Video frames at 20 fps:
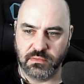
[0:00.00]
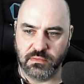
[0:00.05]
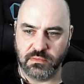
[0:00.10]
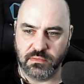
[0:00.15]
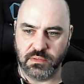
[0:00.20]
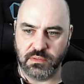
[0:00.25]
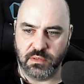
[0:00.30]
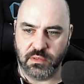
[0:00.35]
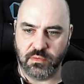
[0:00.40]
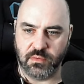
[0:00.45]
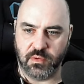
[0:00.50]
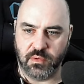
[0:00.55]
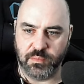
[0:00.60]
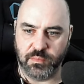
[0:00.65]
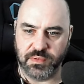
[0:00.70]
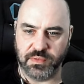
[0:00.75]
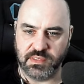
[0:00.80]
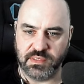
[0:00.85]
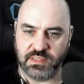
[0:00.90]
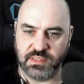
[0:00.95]
no
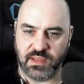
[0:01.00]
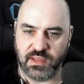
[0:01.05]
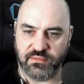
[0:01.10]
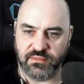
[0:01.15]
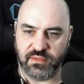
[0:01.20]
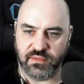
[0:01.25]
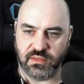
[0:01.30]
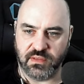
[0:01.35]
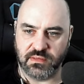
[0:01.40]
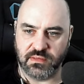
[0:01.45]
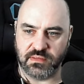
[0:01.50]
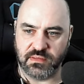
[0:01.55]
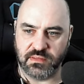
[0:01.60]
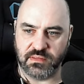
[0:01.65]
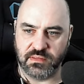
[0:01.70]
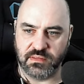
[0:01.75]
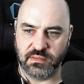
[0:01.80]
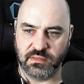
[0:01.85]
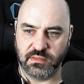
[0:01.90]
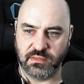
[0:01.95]
open suffix,
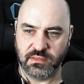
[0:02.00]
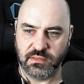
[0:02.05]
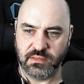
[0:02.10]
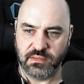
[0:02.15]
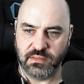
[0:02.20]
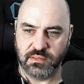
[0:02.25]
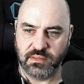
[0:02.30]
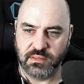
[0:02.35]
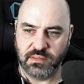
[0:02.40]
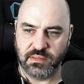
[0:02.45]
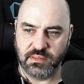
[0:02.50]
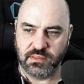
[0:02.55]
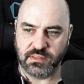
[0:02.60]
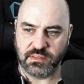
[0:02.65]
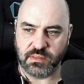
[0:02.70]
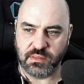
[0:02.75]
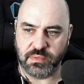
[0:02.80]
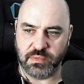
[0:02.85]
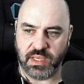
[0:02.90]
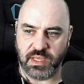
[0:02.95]

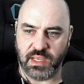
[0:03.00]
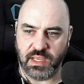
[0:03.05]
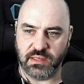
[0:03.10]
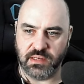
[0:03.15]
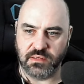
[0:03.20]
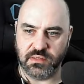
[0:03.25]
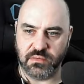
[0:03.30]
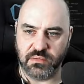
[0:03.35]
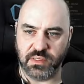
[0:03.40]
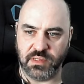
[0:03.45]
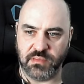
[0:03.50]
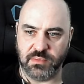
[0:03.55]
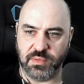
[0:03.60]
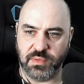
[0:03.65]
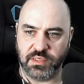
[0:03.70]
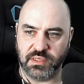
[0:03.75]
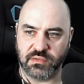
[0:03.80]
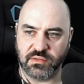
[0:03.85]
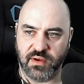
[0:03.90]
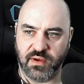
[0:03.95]
so we can't do any
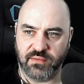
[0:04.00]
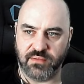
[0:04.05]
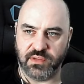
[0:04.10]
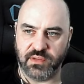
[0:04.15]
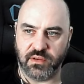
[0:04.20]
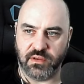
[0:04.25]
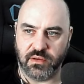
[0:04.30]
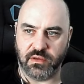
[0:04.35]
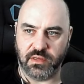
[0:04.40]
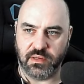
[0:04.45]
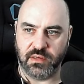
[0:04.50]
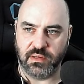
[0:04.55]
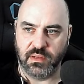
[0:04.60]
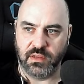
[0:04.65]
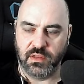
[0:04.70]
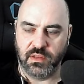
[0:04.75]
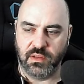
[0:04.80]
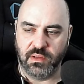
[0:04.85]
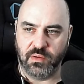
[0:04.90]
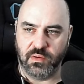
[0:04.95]
bench crafting on it.
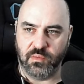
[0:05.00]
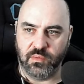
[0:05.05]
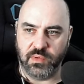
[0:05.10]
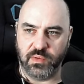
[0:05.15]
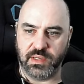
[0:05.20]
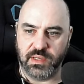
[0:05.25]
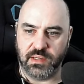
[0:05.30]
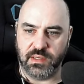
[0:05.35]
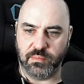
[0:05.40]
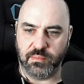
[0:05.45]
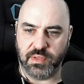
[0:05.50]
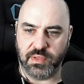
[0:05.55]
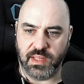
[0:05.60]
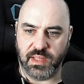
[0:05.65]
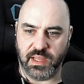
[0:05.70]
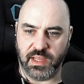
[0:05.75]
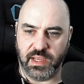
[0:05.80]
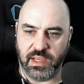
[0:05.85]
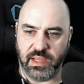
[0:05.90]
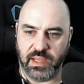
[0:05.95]
We can
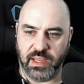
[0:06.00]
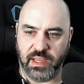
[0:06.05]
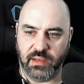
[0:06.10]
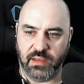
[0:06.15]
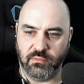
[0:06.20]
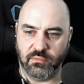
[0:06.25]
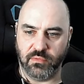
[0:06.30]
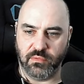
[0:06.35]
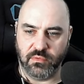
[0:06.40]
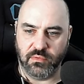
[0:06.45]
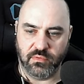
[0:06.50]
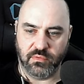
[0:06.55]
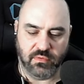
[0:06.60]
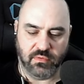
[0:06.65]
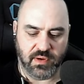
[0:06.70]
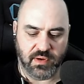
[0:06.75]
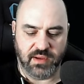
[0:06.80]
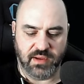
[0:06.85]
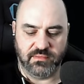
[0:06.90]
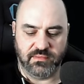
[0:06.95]
apply a rune
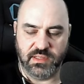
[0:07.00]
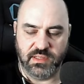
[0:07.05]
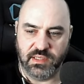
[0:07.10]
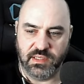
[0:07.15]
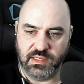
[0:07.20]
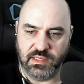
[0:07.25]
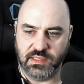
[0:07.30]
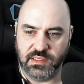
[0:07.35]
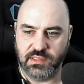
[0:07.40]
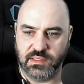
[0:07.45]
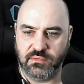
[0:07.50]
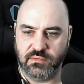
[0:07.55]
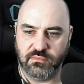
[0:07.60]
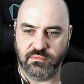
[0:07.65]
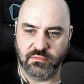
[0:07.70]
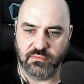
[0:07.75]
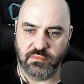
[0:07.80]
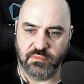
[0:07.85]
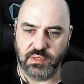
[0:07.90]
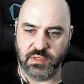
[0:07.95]
crafting,
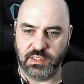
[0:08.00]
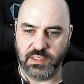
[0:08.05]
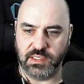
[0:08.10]
really